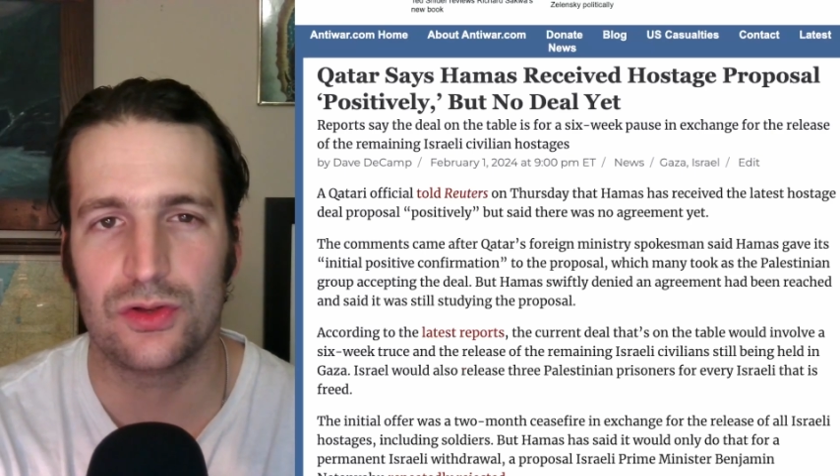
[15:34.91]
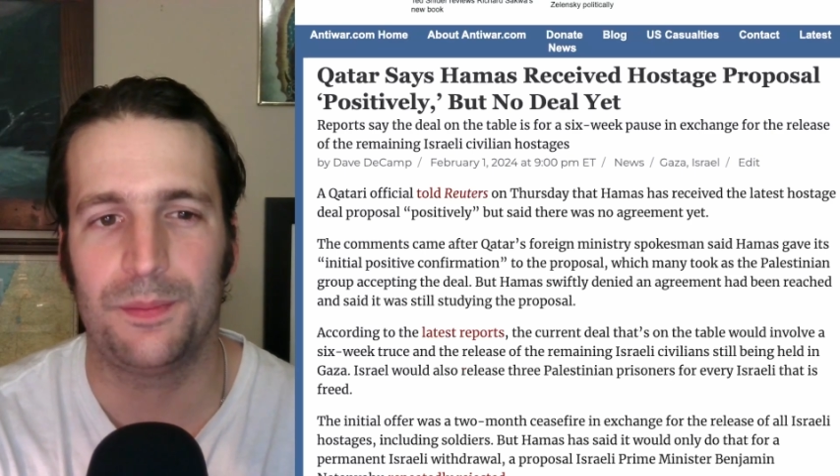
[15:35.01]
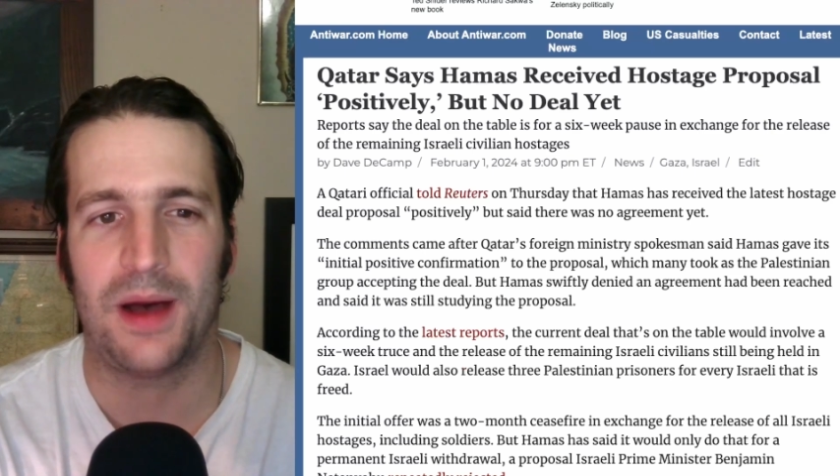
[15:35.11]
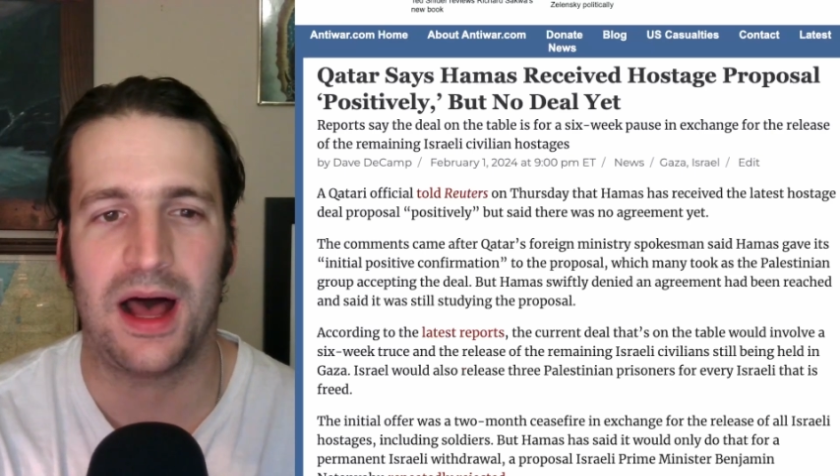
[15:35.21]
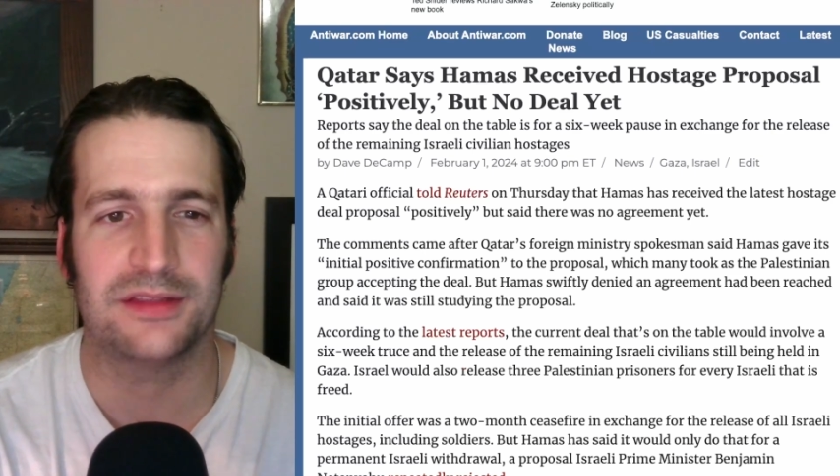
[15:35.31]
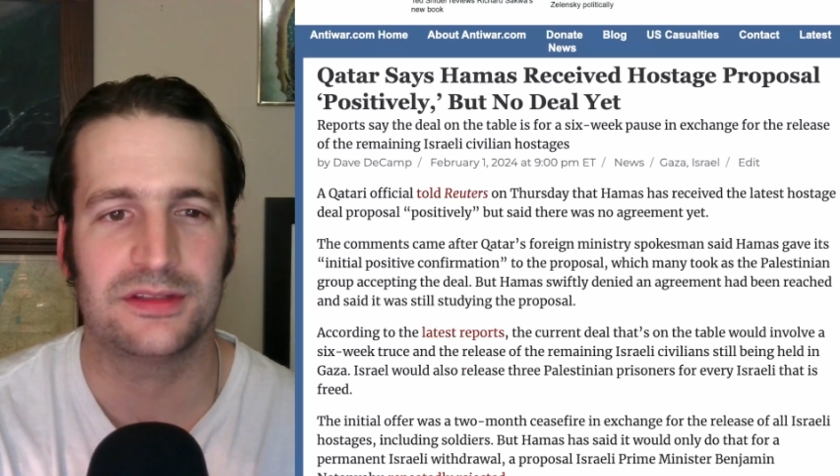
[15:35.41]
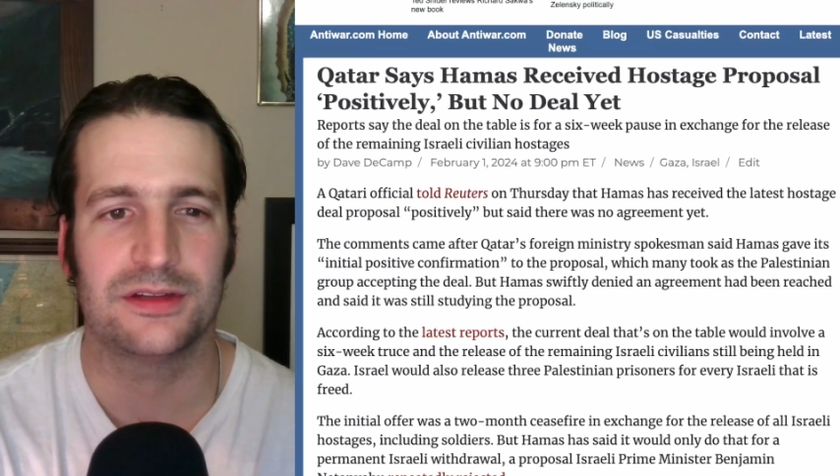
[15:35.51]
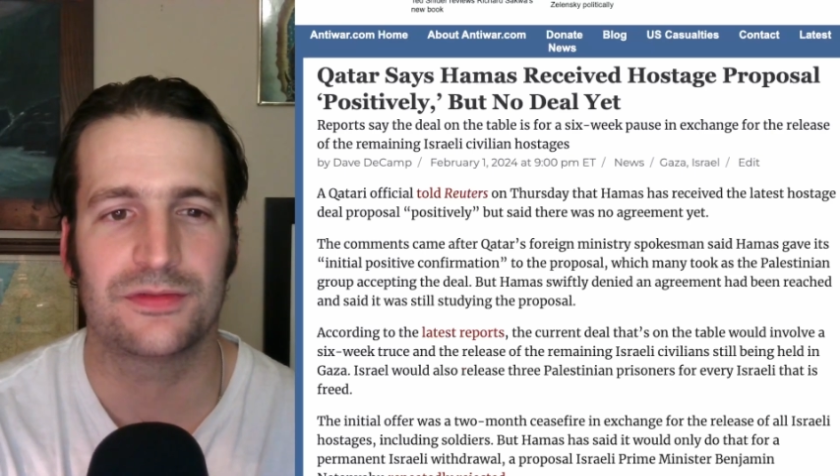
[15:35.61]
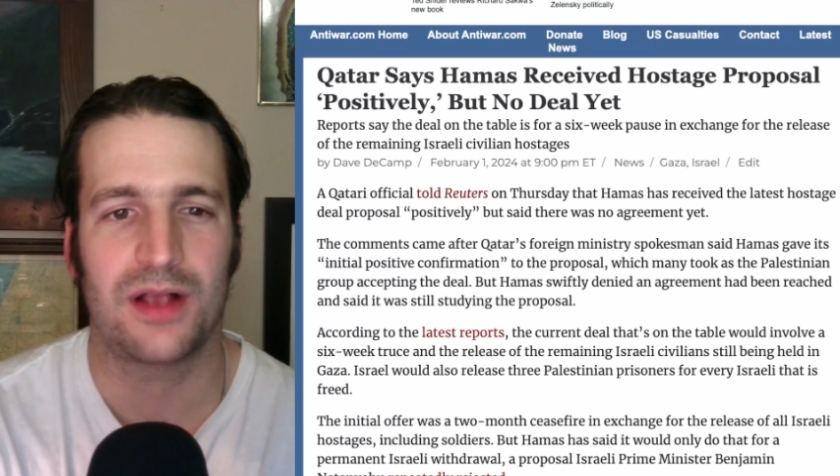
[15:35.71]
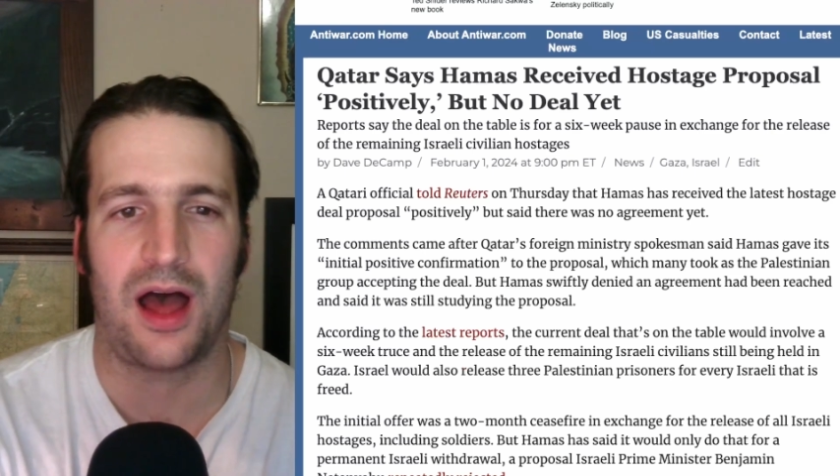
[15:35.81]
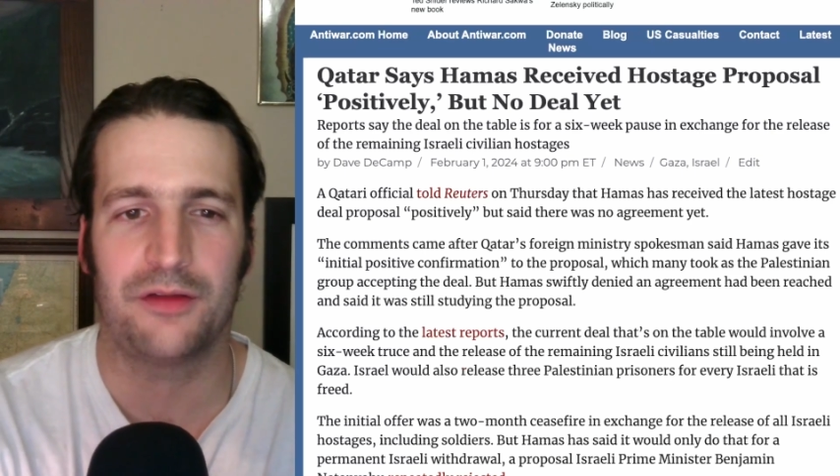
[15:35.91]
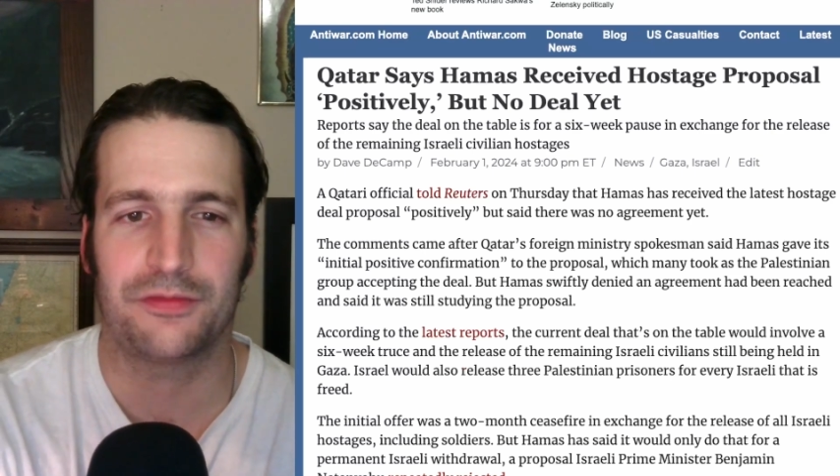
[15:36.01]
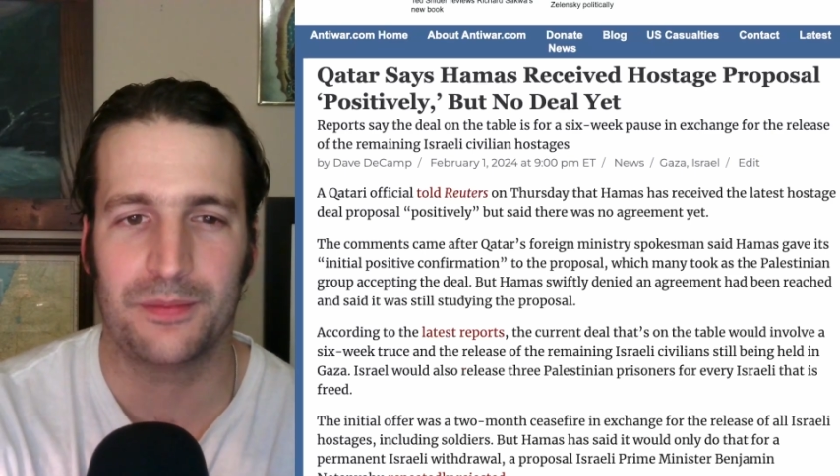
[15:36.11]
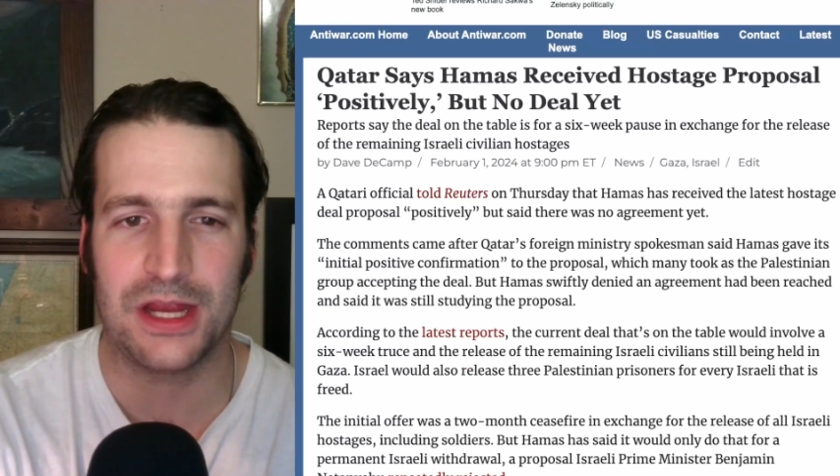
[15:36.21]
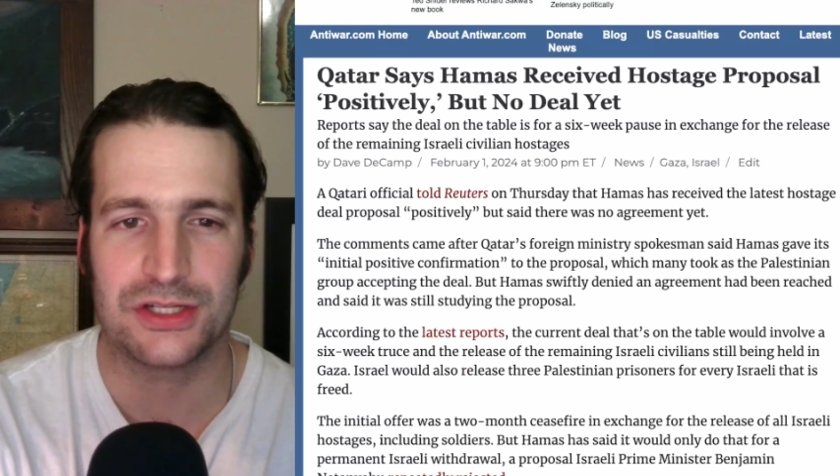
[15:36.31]
positive
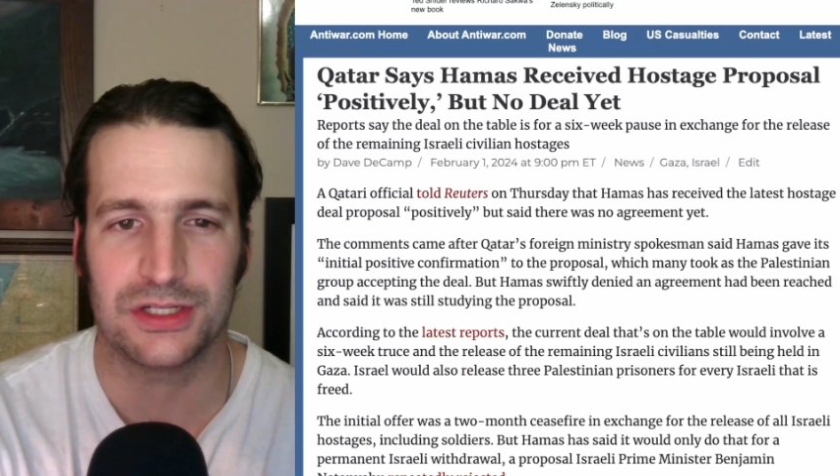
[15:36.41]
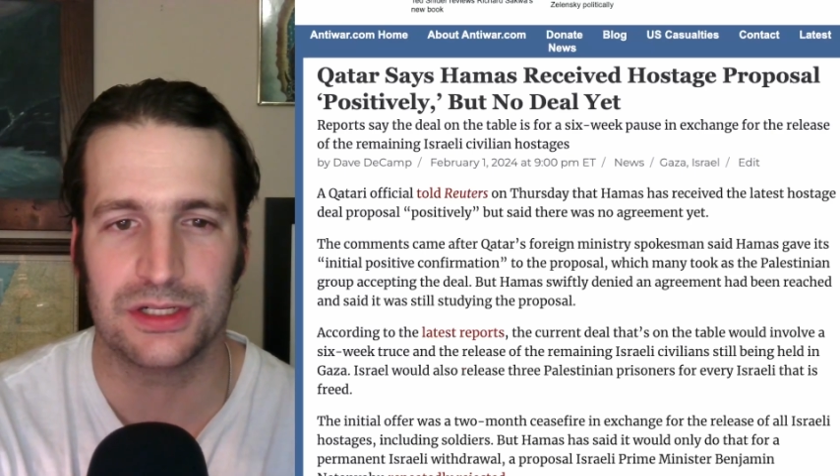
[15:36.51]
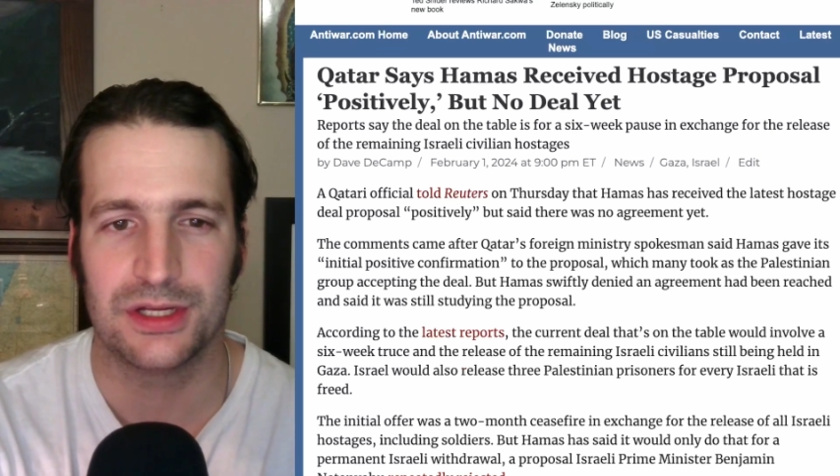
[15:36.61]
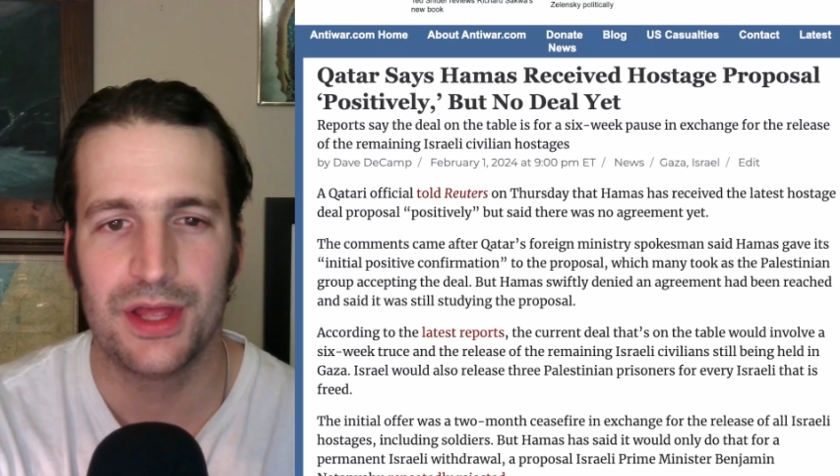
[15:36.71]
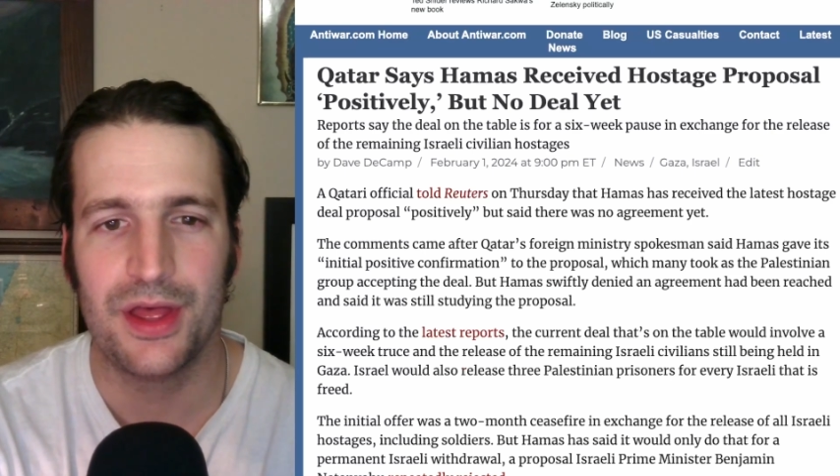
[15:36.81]
confirmation